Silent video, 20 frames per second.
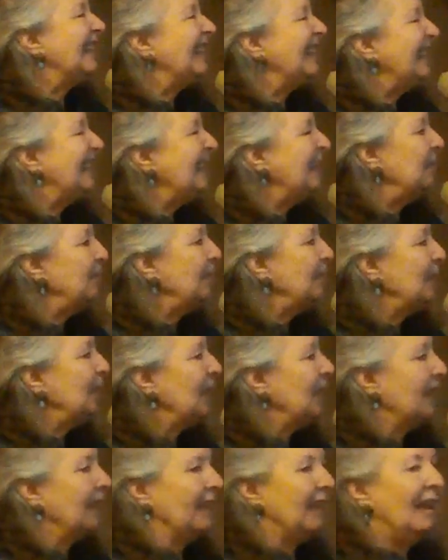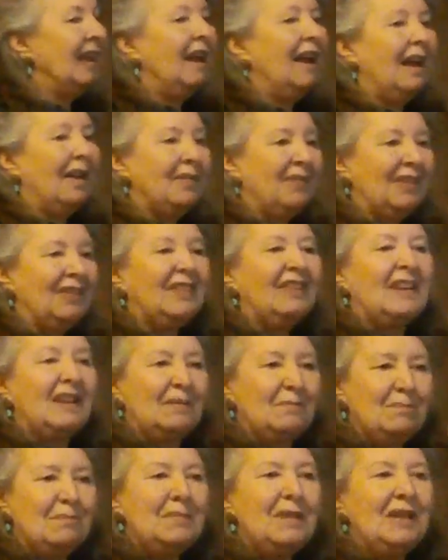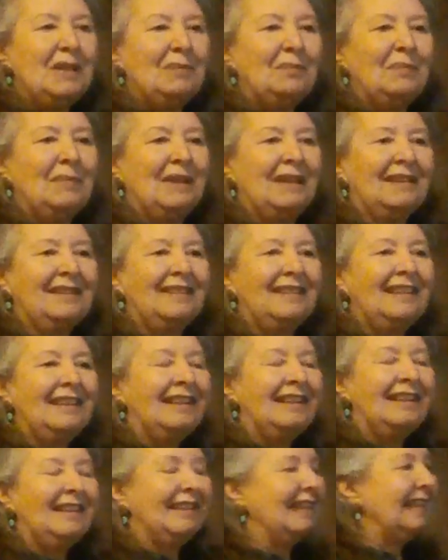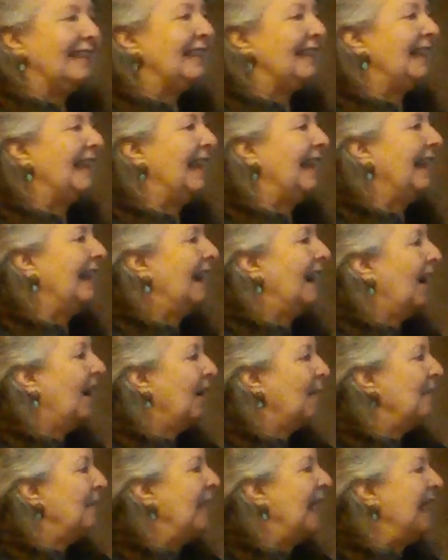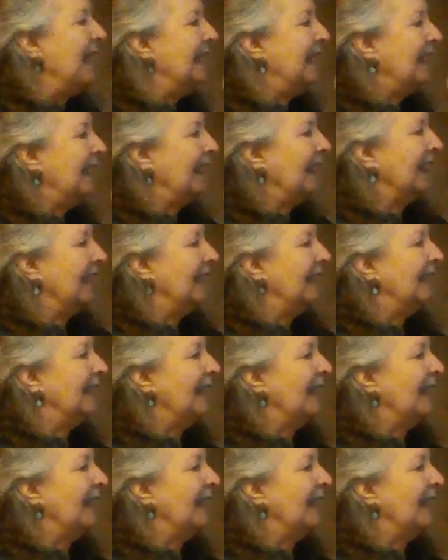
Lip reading: a symbol of this commitment that they are making in